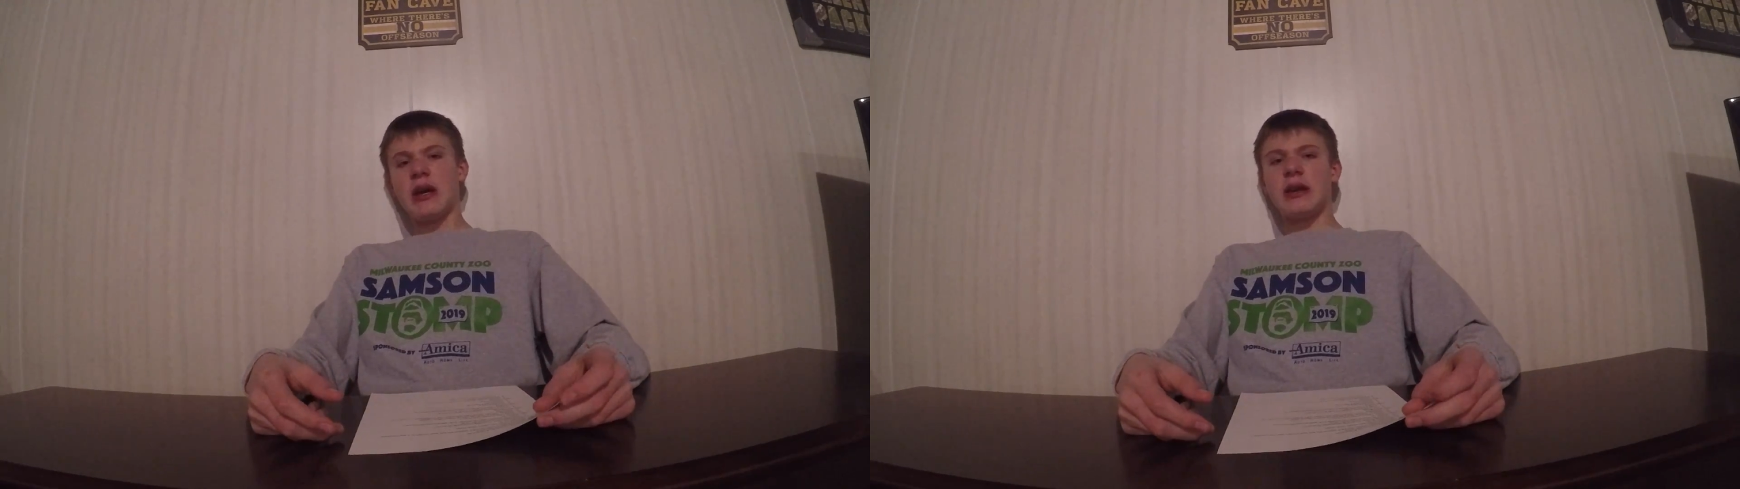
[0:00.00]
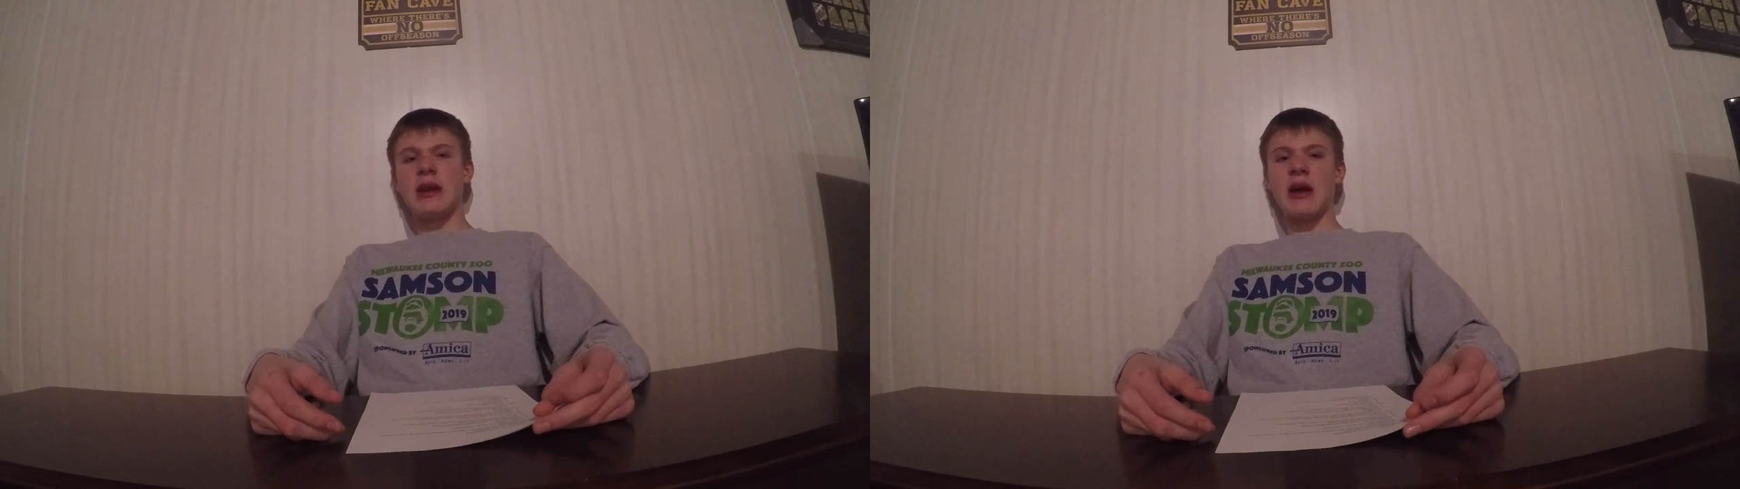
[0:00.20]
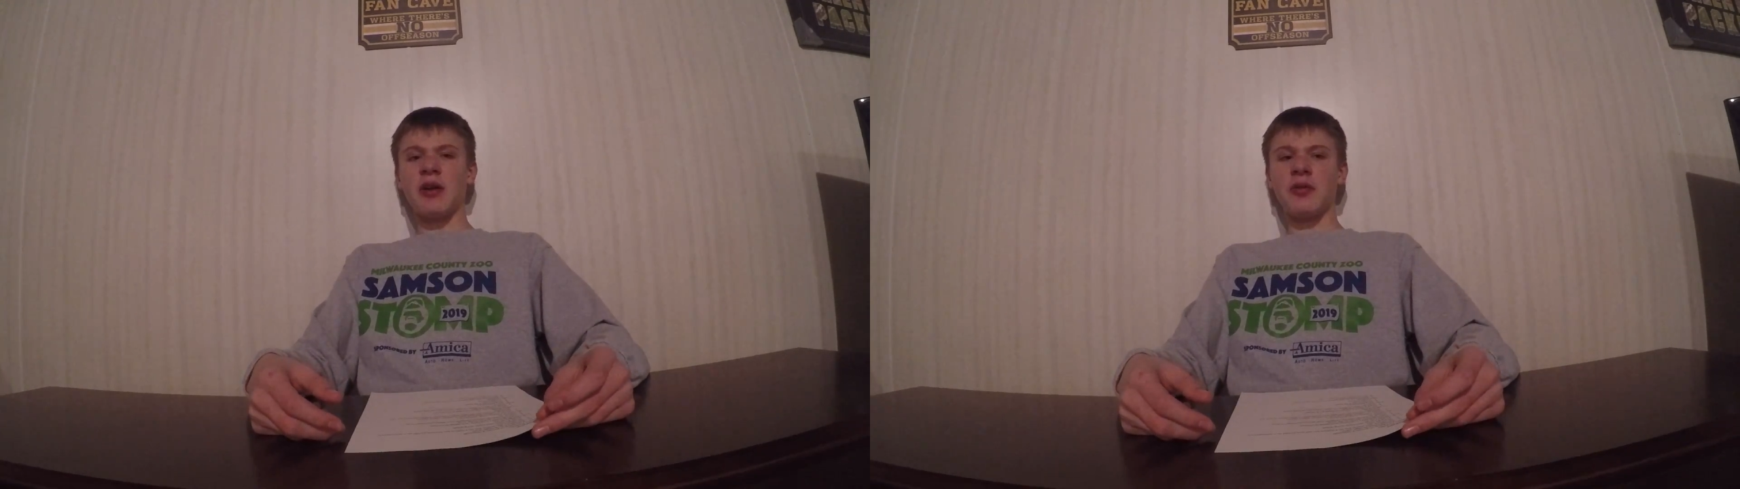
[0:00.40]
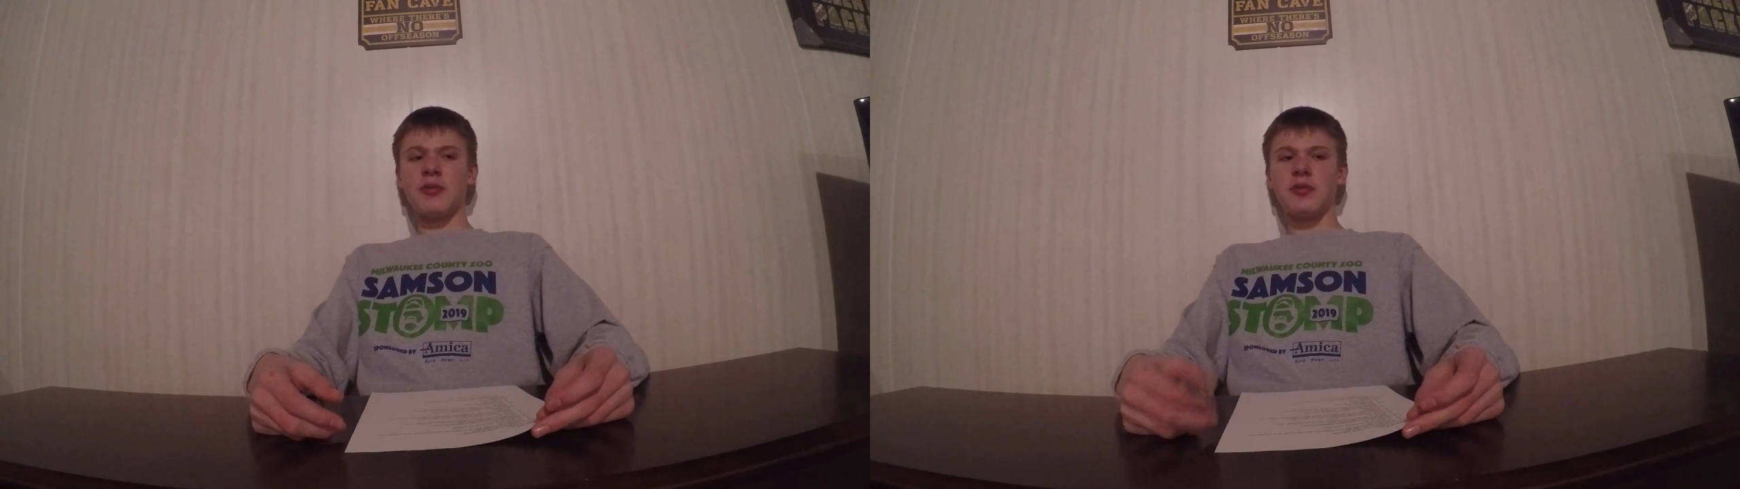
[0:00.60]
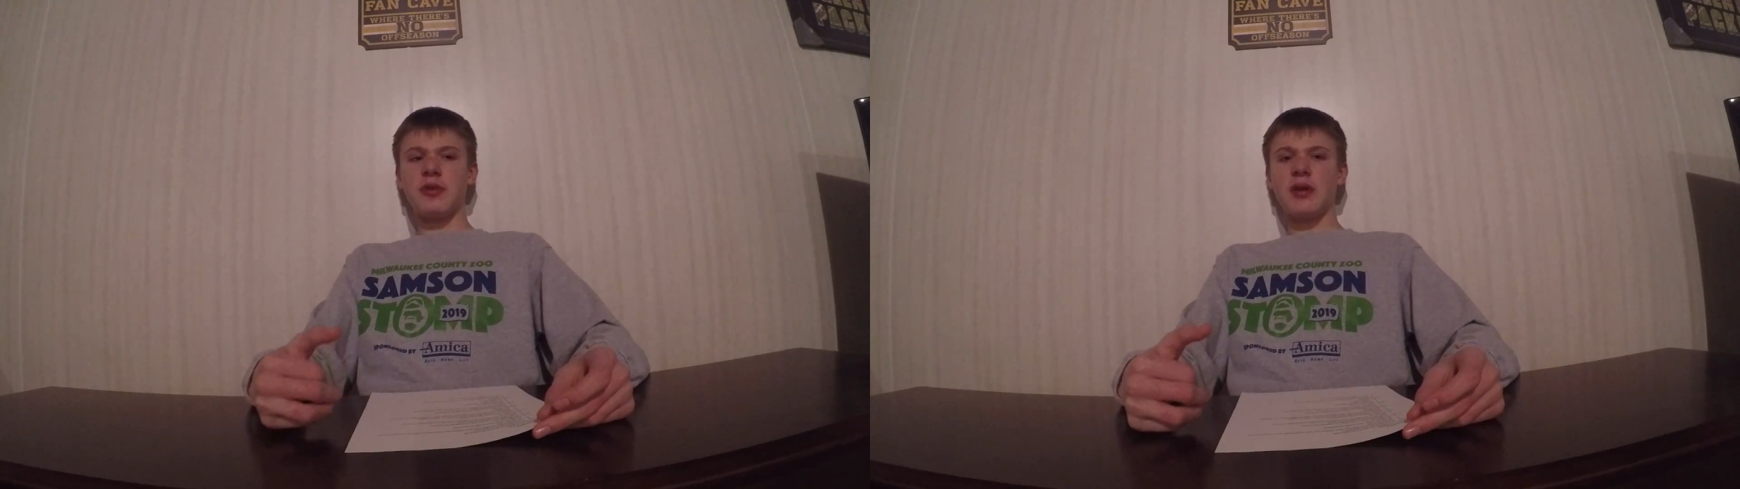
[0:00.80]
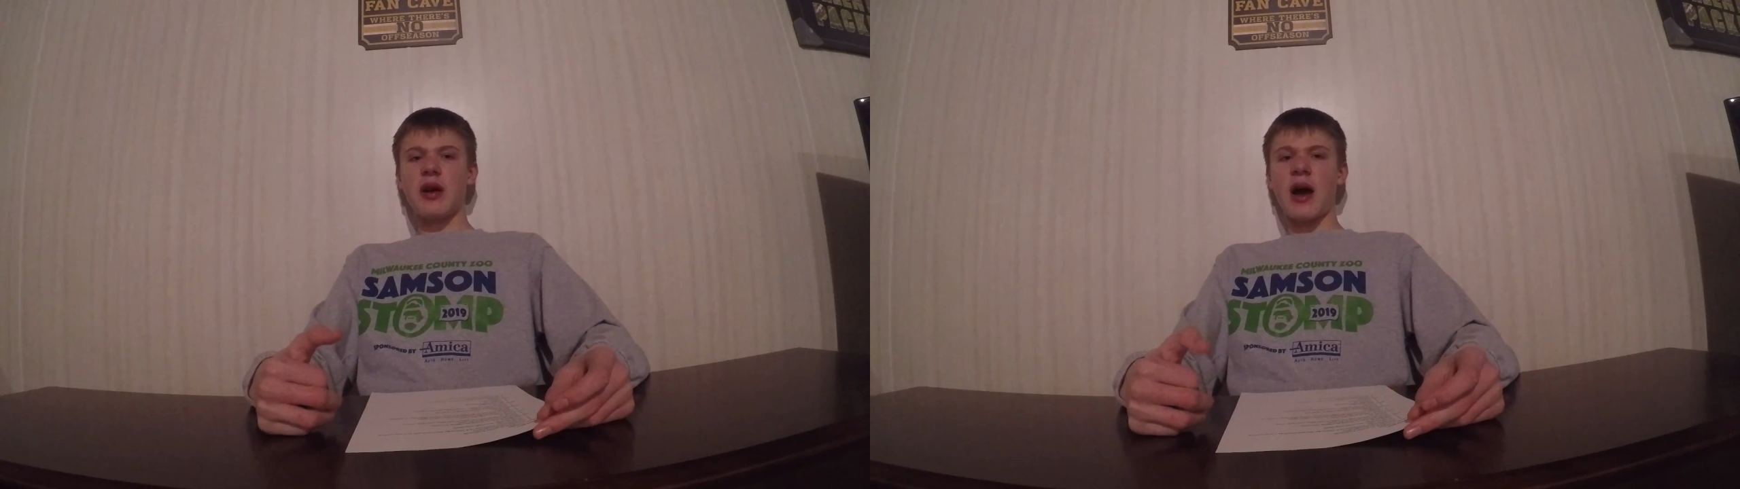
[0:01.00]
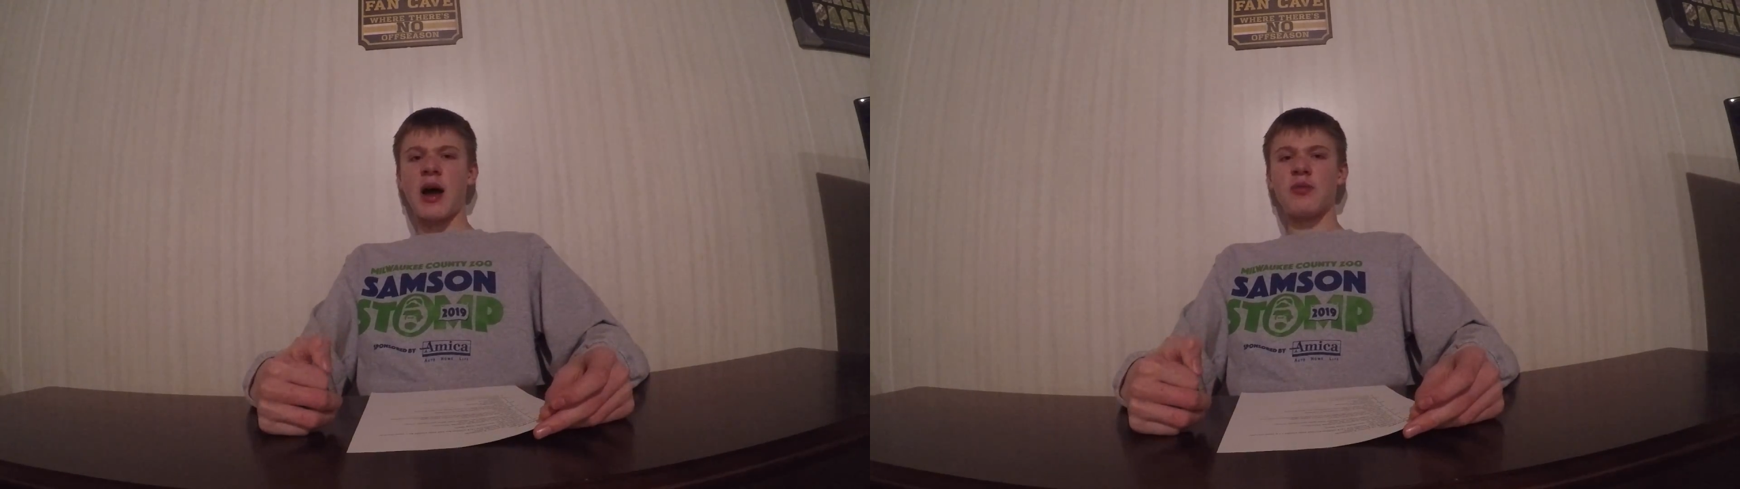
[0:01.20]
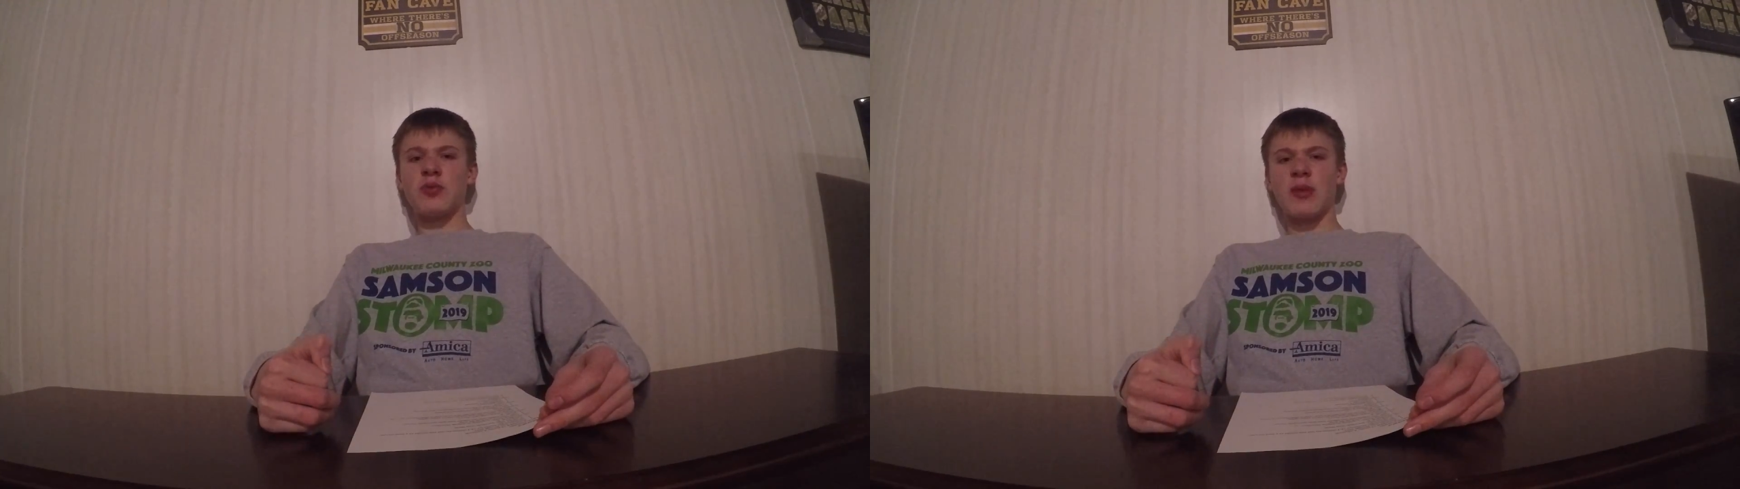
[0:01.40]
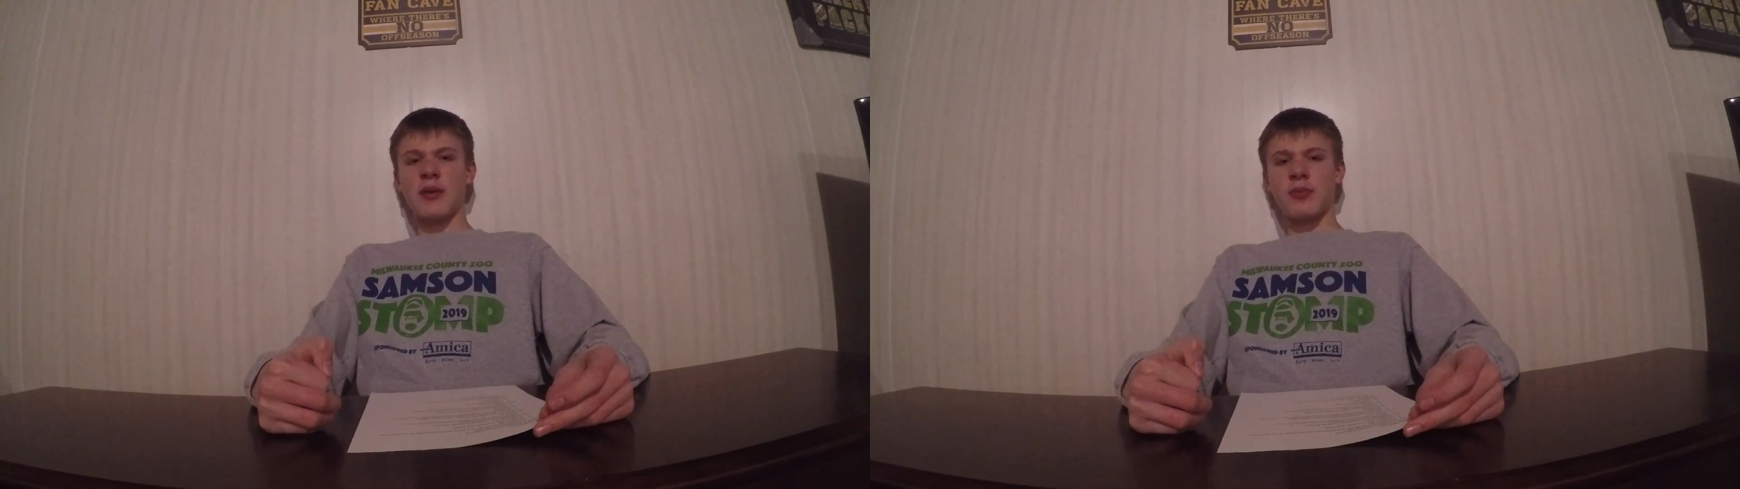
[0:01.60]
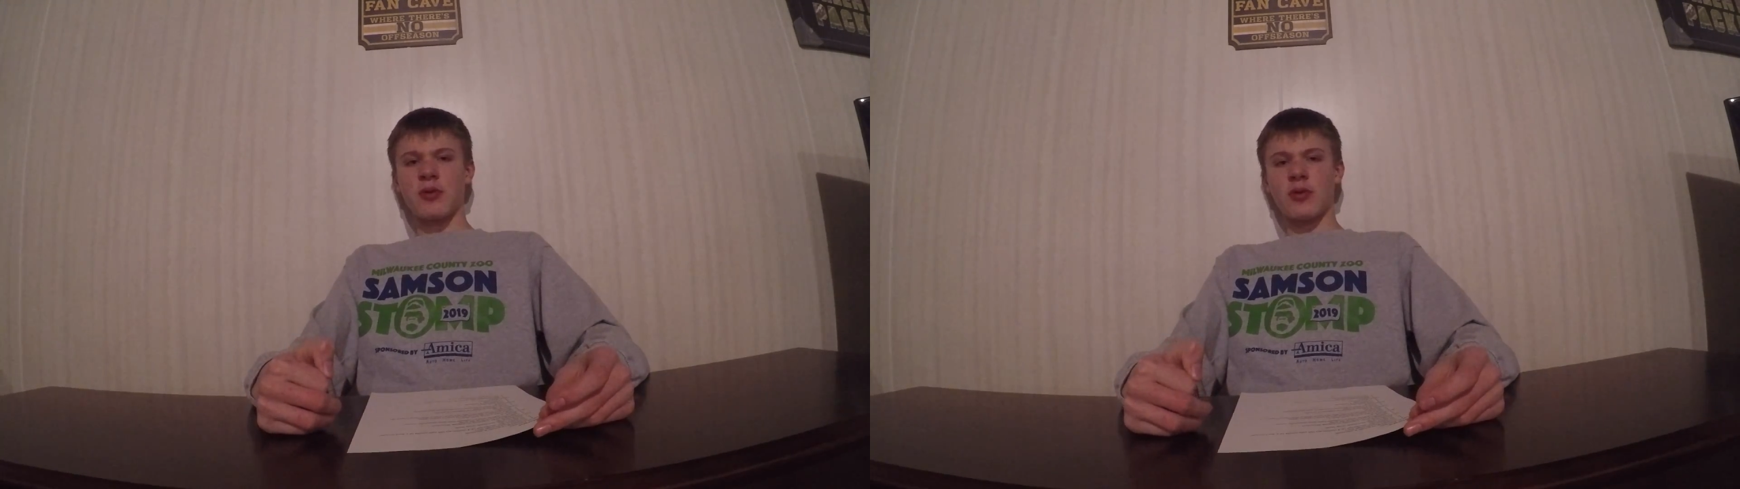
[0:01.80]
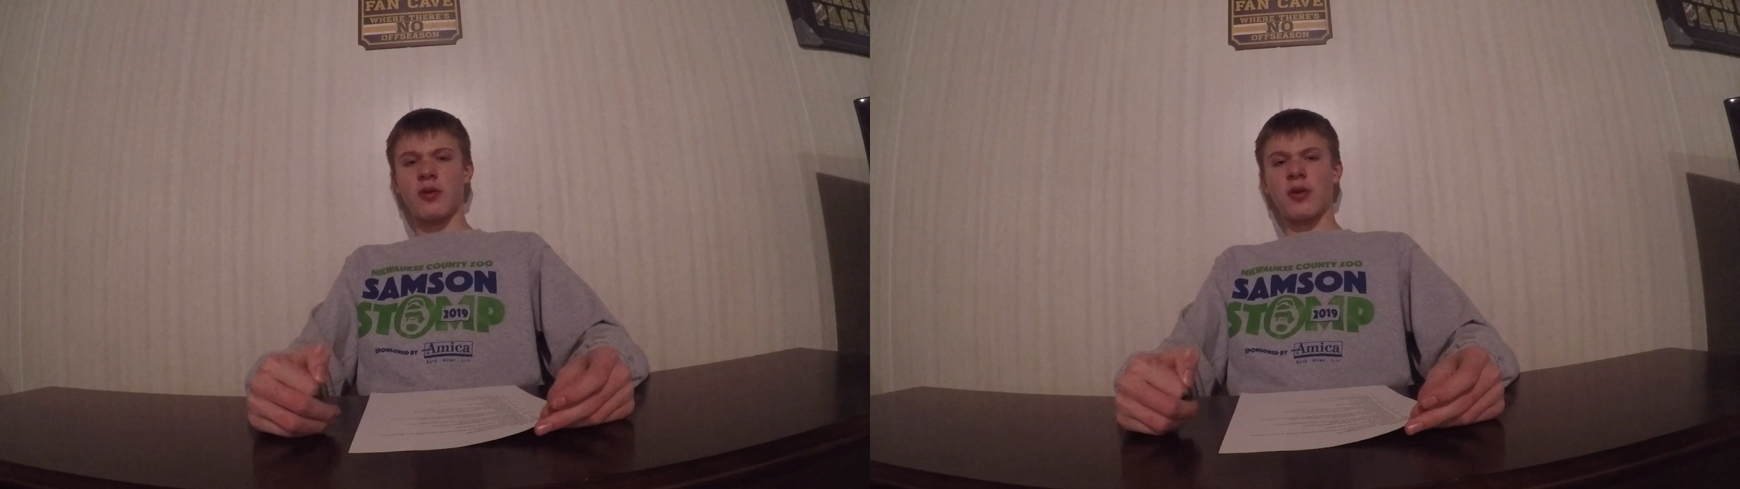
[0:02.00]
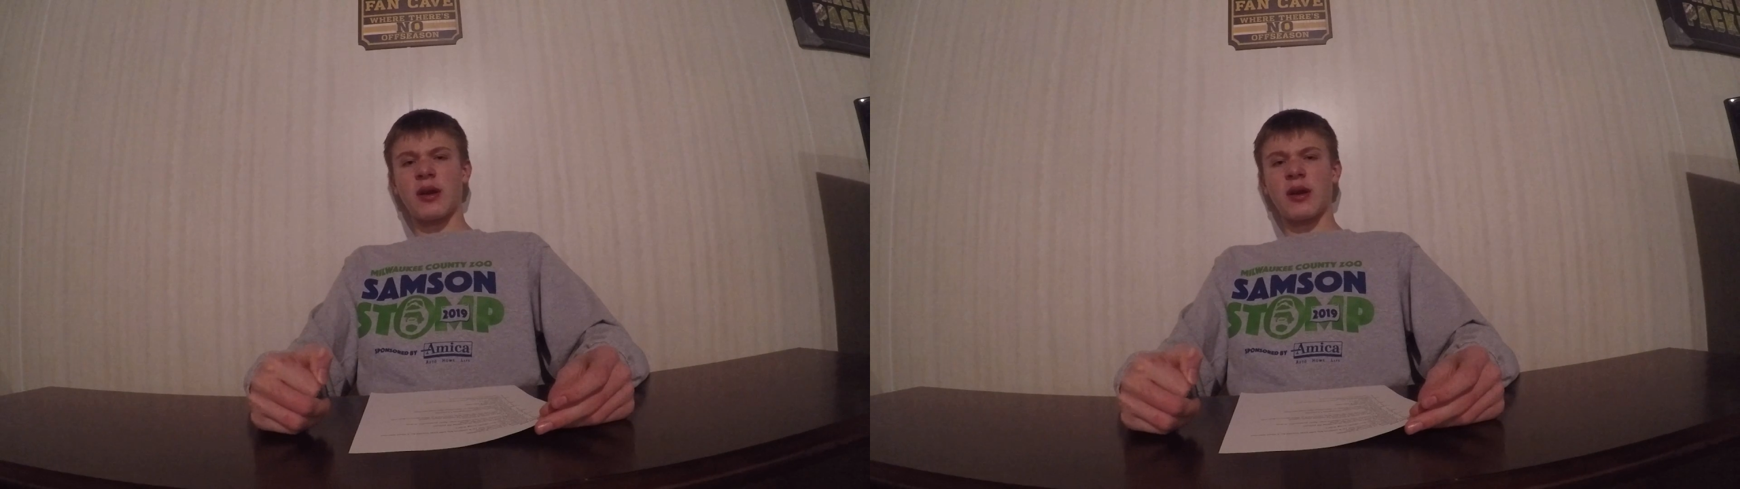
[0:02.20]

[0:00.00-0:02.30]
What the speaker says: Now, I remember